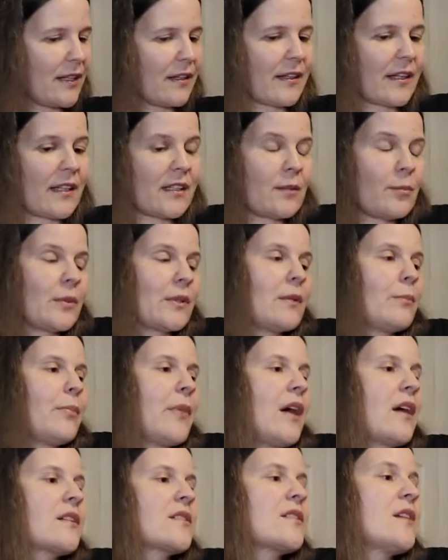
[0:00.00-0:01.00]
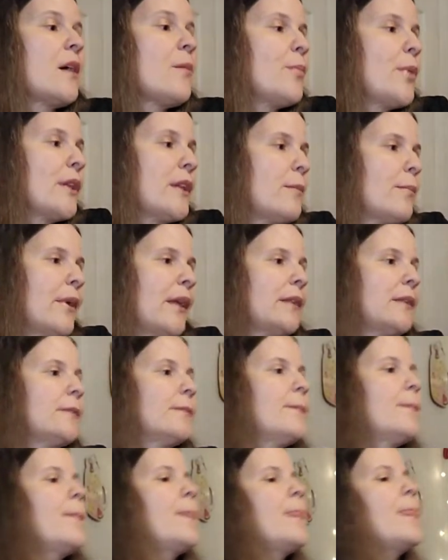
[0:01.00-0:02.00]
I'm going to have to put the box up on the back.
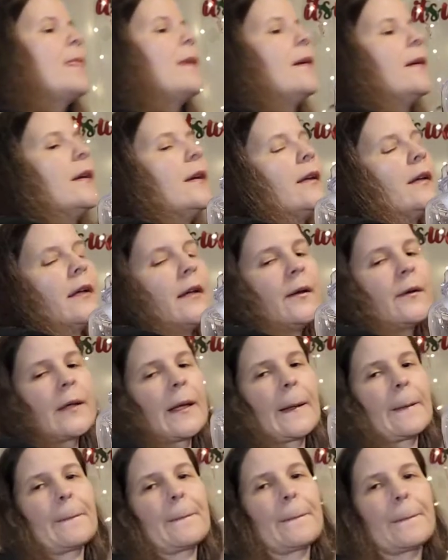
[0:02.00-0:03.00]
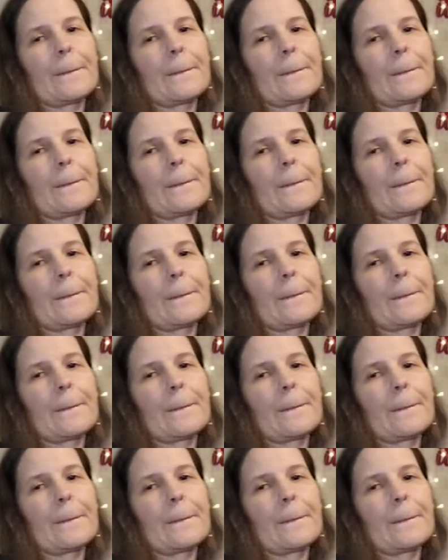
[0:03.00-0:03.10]
Okay.